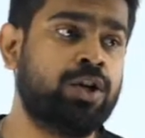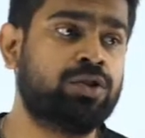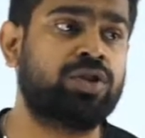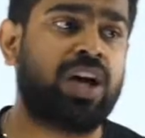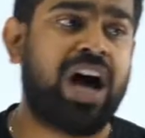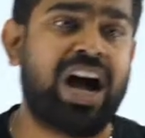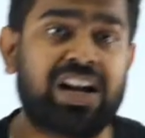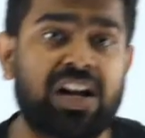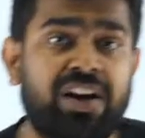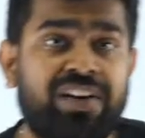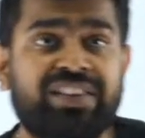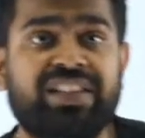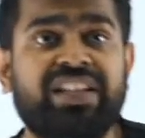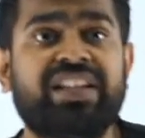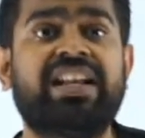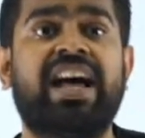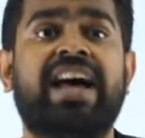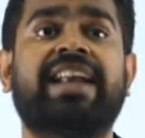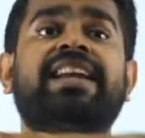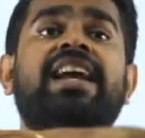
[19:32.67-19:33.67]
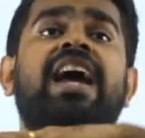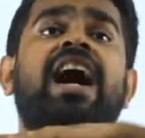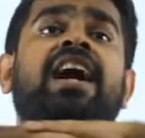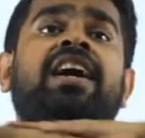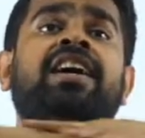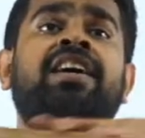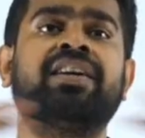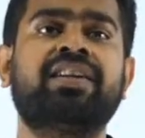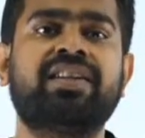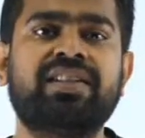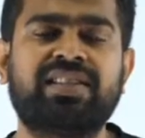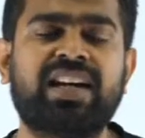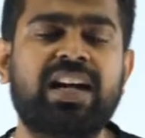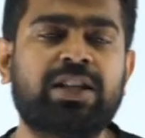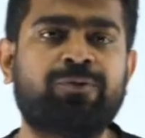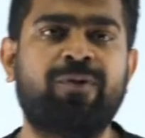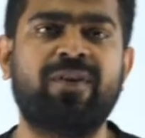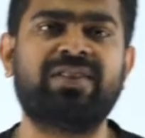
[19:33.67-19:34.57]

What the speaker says: So anga vandu nariya research